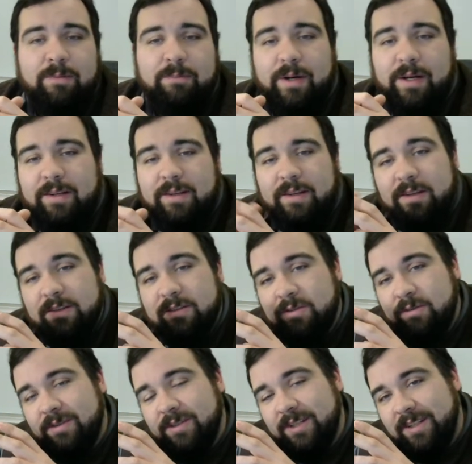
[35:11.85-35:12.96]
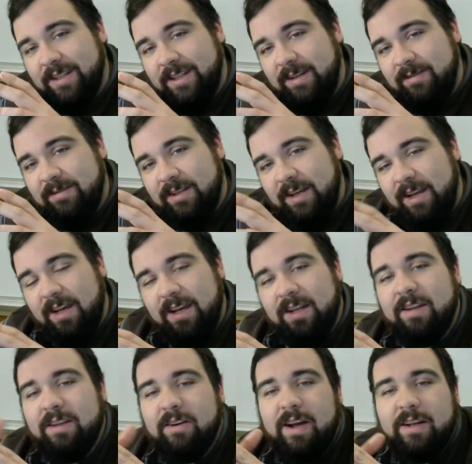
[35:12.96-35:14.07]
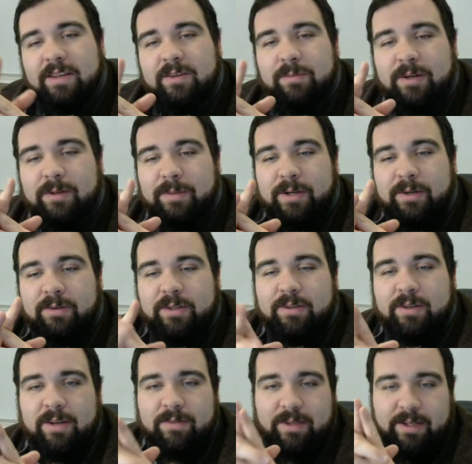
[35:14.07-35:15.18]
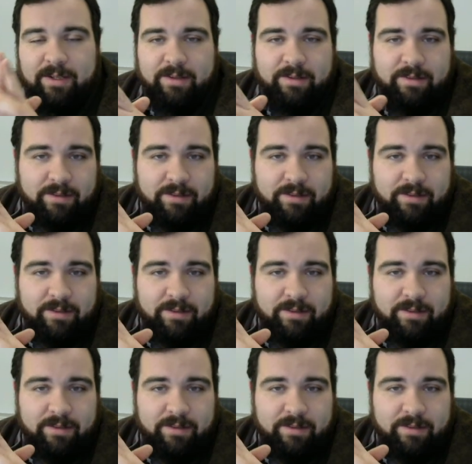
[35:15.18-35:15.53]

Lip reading: But as soon as it leaves the hand and they're acted upon by only gravity,